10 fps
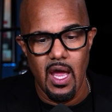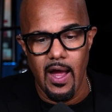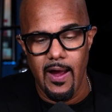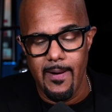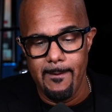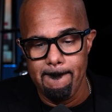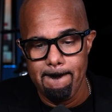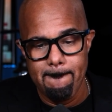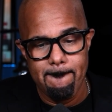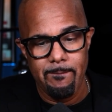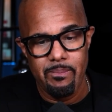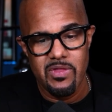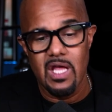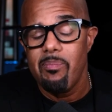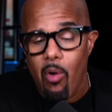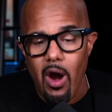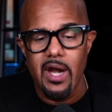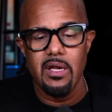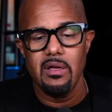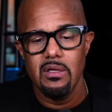The other part